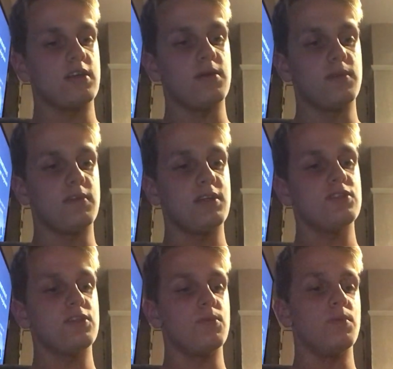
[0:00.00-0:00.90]
cut my
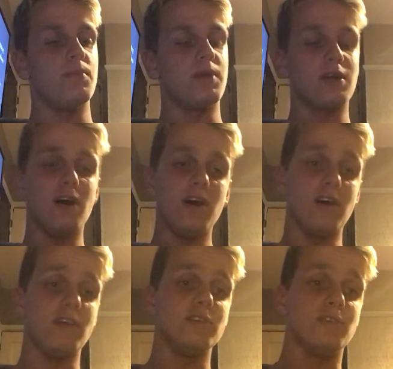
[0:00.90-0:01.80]
wrists open,
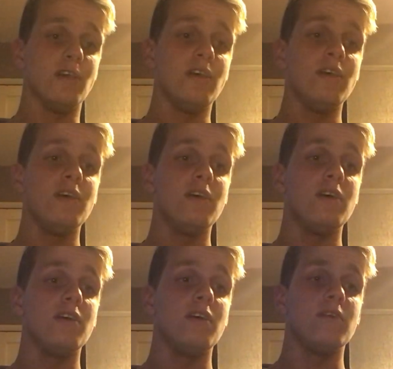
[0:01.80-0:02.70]
because
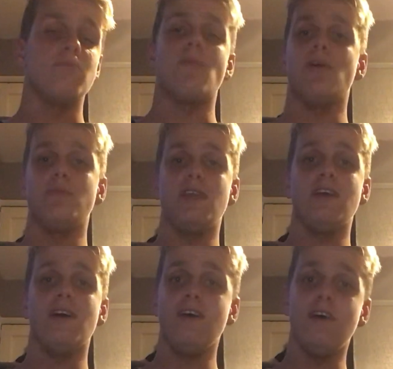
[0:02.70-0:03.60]
I'm
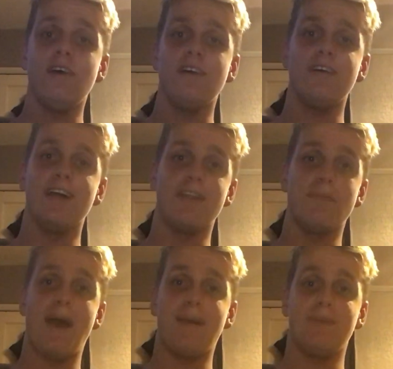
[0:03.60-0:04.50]
here and
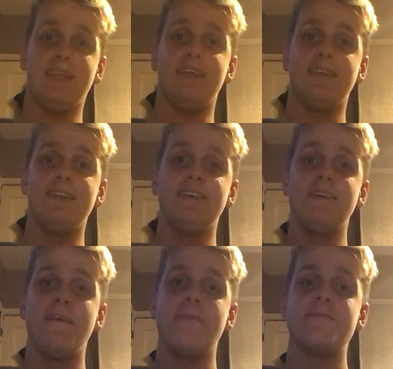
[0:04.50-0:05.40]
I'm happy,
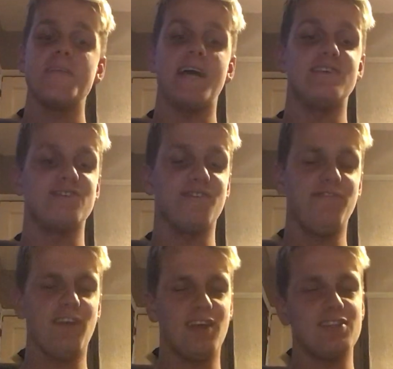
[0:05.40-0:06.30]
and it's the
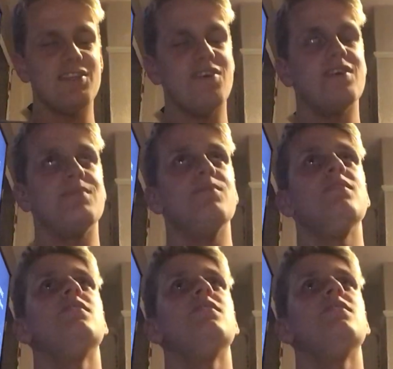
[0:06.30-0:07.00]
first time